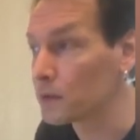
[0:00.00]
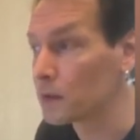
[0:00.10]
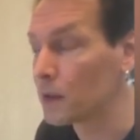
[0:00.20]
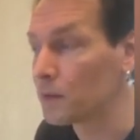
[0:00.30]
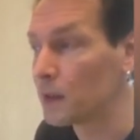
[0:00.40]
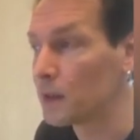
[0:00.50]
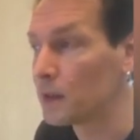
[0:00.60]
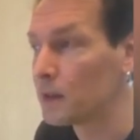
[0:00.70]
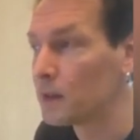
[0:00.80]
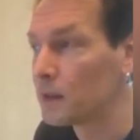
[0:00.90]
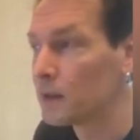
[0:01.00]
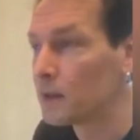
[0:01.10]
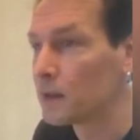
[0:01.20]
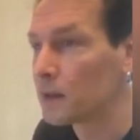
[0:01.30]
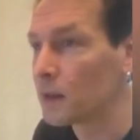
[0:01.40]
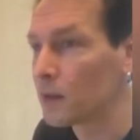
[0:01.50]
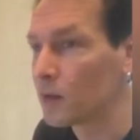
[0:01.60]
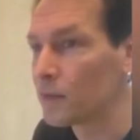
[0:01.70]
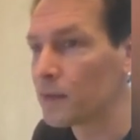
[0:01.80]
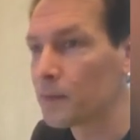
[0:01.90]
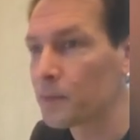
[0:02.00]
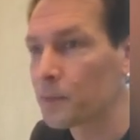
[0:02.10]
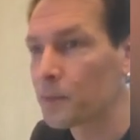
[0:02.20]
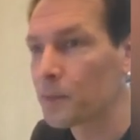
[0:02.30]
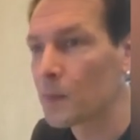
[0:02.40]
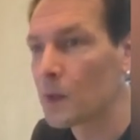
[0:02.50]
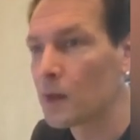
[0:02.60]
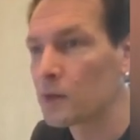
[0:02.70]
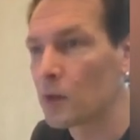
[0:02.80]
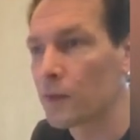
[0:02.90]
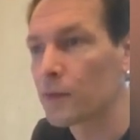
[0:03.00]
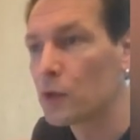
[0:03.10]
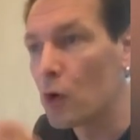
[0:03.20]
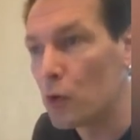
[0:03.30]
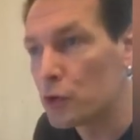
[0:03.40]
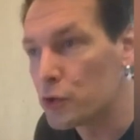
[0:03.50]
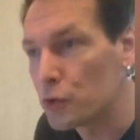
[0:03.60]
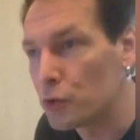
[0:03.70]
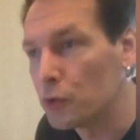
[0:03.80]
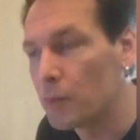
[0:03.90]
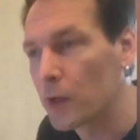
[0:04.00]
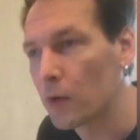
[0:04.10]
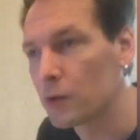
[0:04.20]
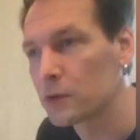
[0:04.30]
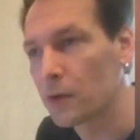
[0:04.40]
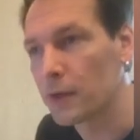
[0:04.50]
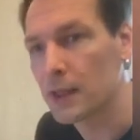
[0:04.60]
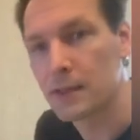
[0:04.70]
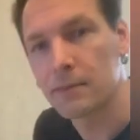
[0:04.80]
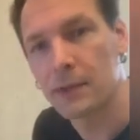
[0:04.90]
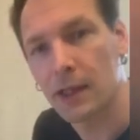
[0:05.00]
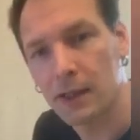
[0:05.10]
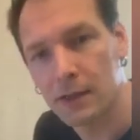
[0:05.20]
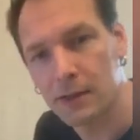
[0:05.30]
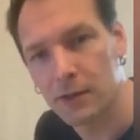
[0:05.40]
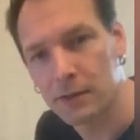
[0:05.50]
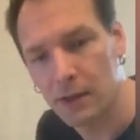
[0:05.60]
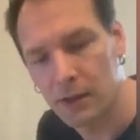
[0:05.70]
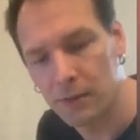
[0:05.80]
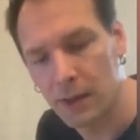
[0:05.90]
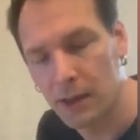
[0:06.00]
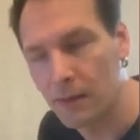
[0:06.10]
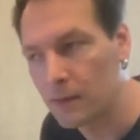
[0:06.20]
really kind of sort of go-to, but also these Telecasters are really